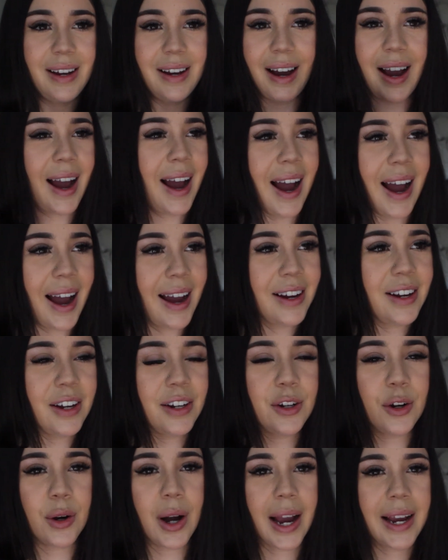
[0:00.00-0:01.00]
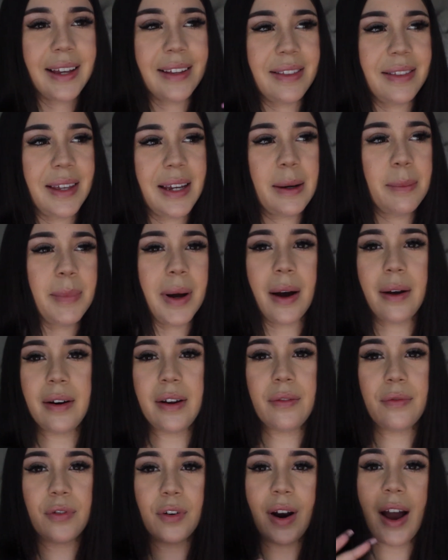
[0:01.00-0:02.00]
I could think about
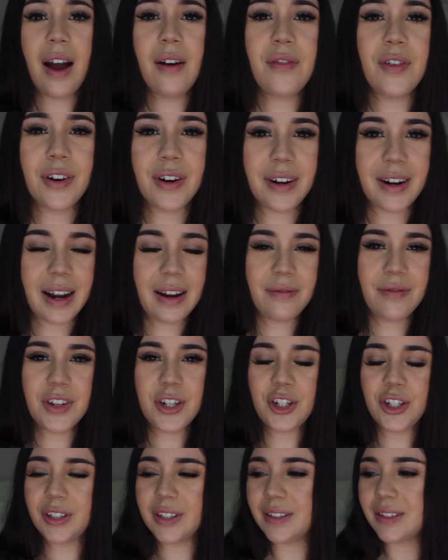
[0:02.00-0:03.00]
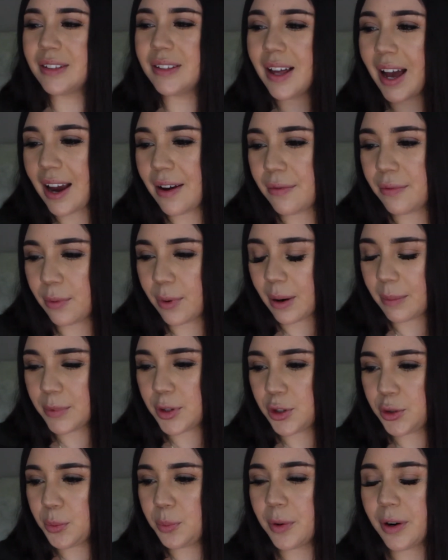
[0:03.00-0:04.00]
it forever, and I envision this life where I'm
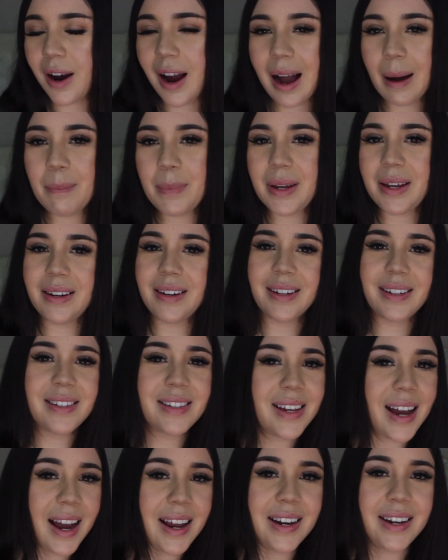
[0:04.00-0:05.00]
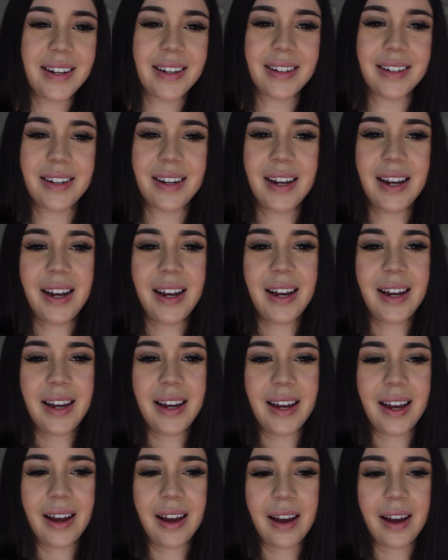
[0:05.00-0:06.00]
super happy and excited,
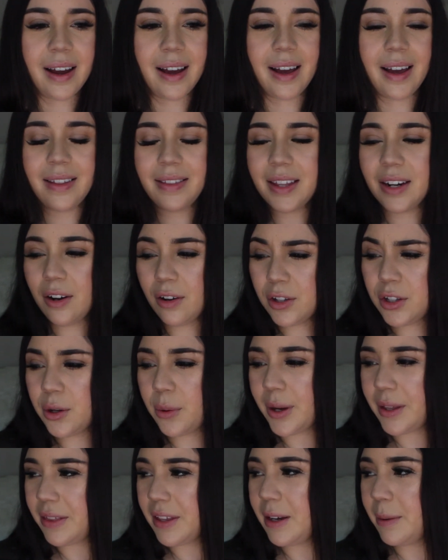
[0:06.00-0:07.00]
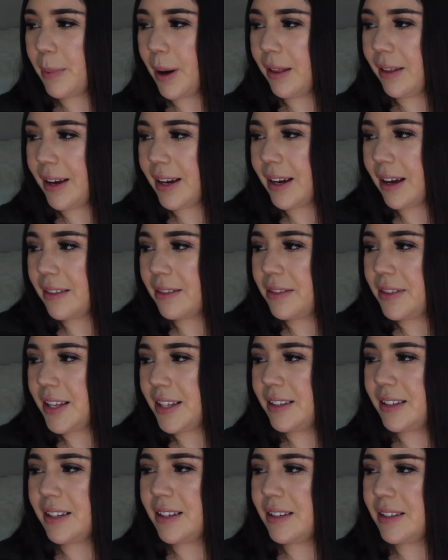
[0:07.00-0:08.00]
and then also I think about like,
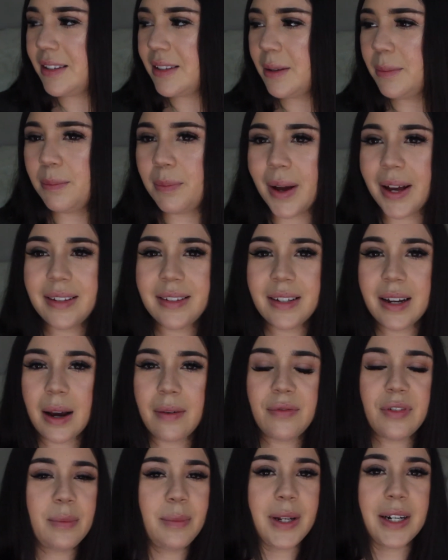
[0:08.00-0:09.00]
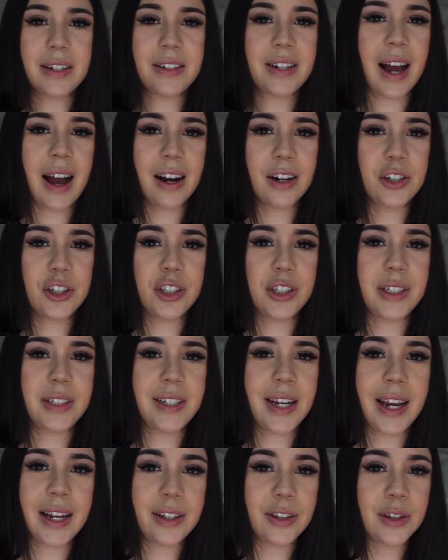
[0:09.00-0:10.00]
this is the best time for me to actually
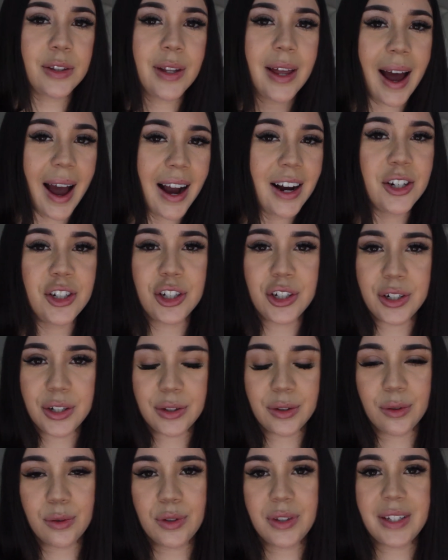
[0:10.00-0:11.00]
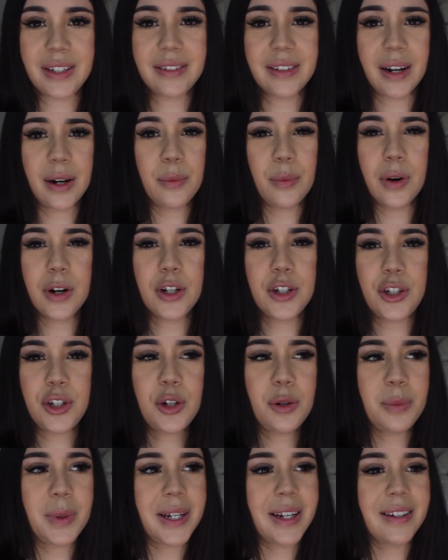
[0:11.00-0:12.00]
take action in those things that I want to
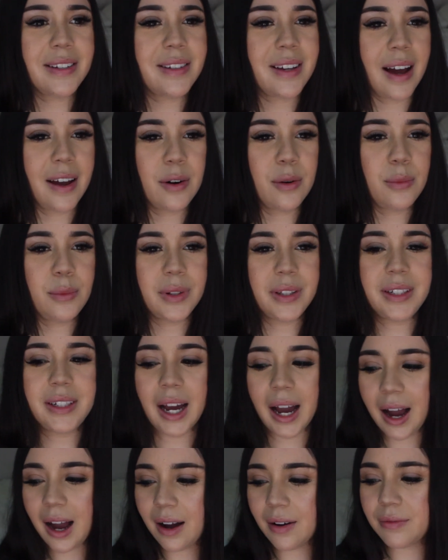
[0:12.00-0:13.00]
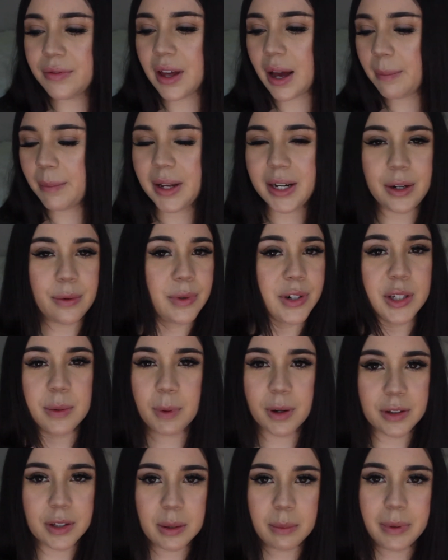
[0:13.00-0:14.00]
do, because I don't really have that many
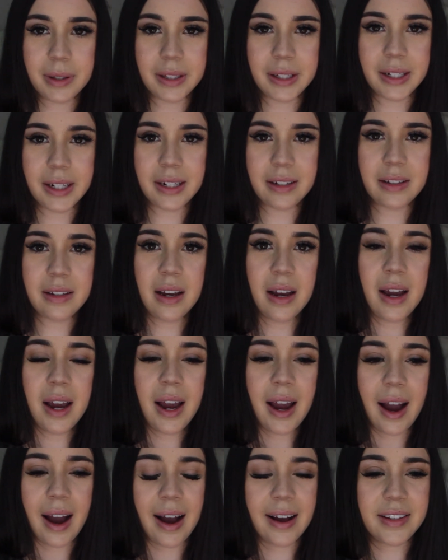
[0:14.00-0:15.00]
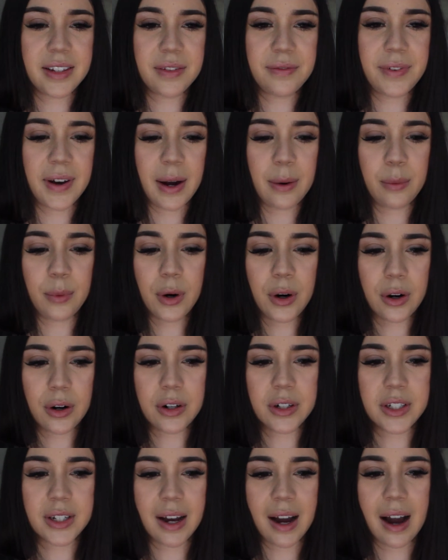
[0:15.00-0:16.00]
responsibilities as if I
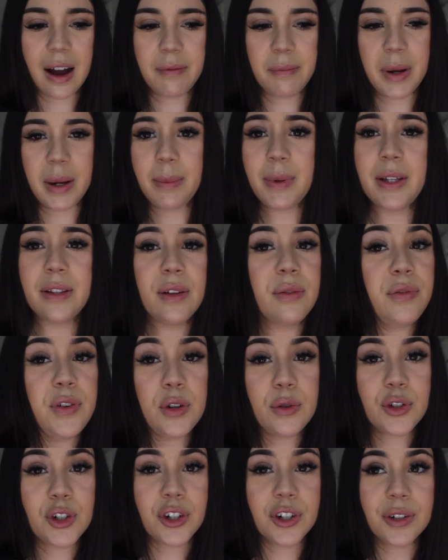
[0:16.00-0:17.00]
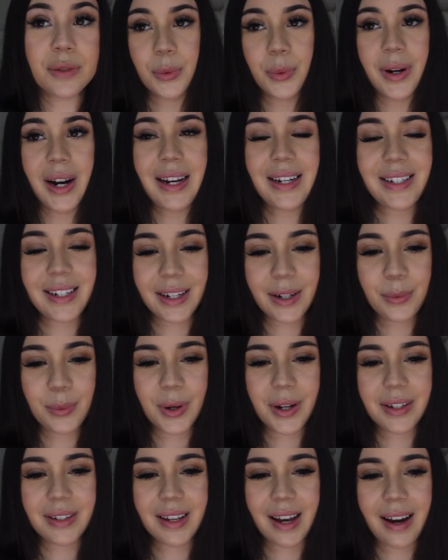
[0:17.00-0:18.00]
were to have maybe in the future. So what I did
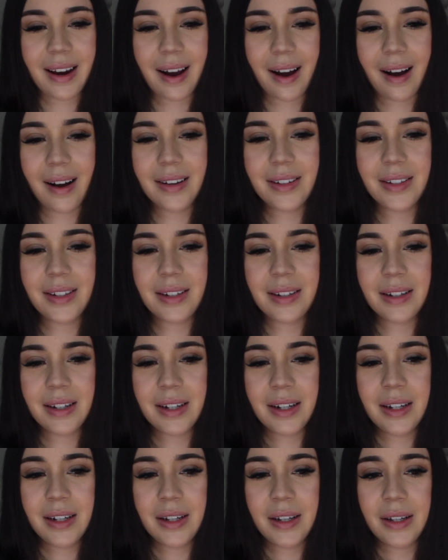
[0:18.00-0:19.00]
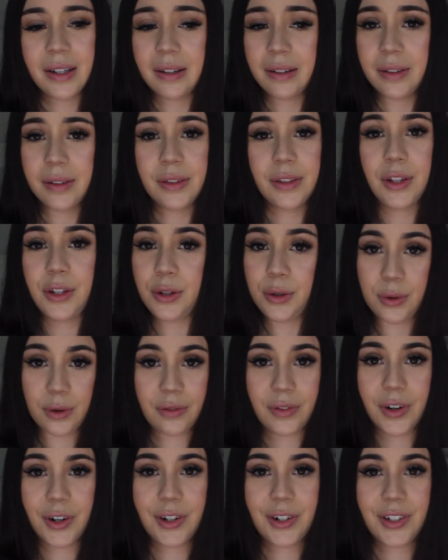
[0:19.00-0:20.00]
was I asked the
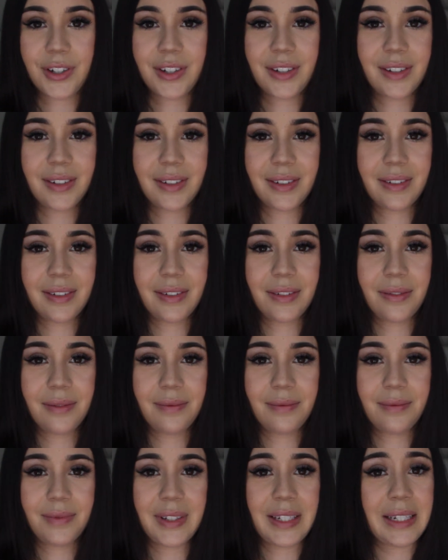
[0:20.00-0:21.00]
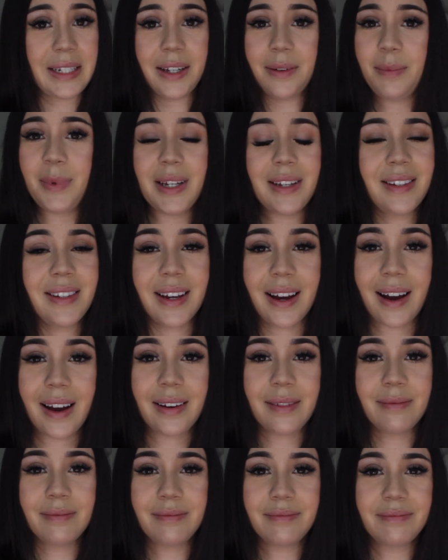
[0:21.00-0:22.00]
universe to give me a
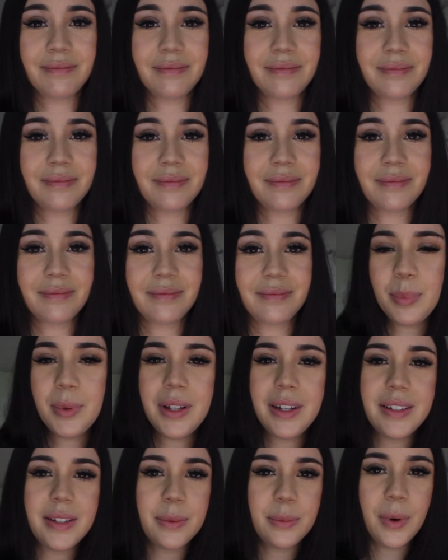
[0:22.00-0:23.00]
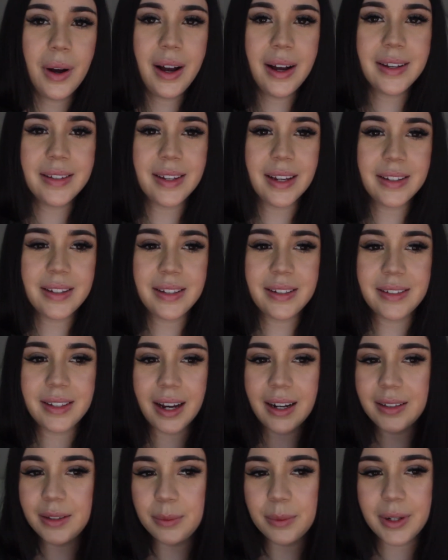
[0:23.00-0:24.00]
sign. Simple as it was, that's
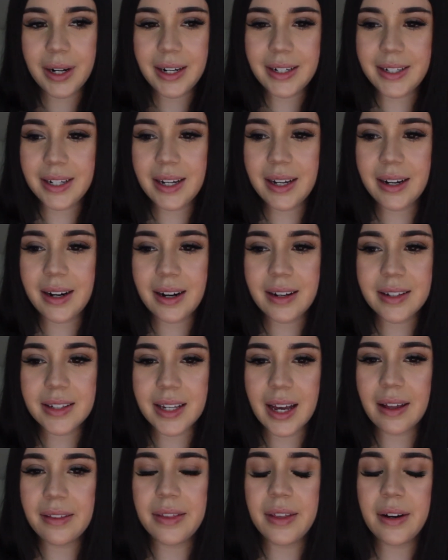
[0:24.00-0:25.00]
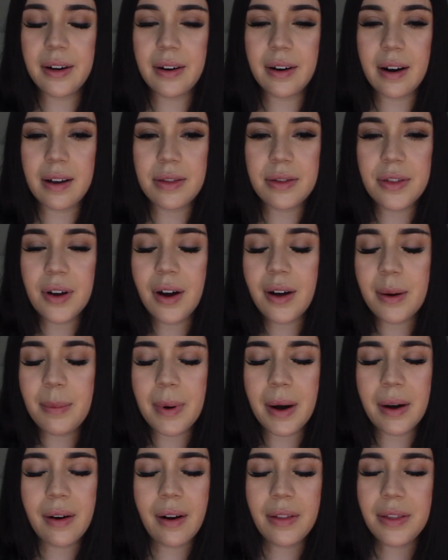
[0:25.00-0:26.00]
exactly what I did. I sat there, I thought
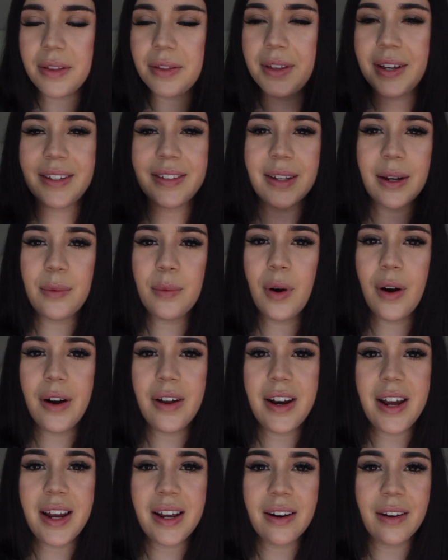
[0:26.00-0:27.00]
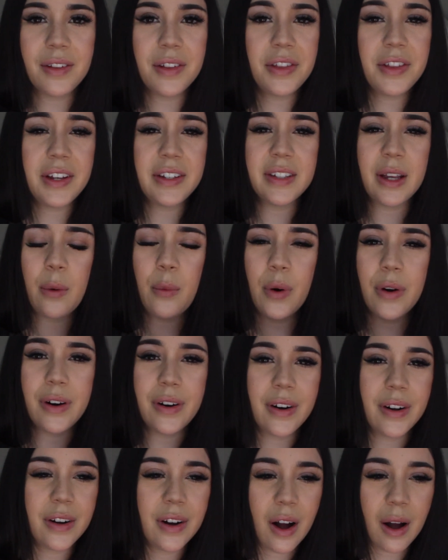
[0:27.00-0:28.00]
about all the things I wanted, all the things I
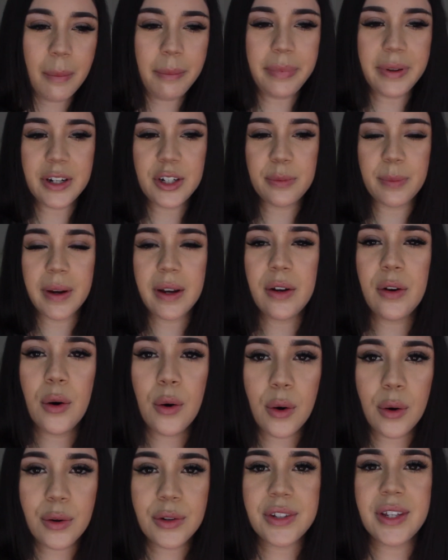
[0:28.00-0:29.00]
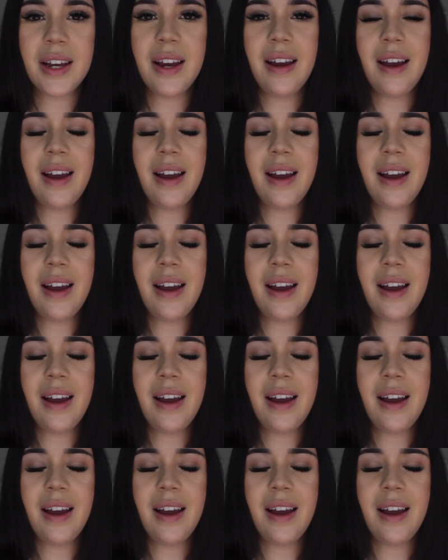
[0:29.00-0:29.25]
wanted to accomplish, my goals.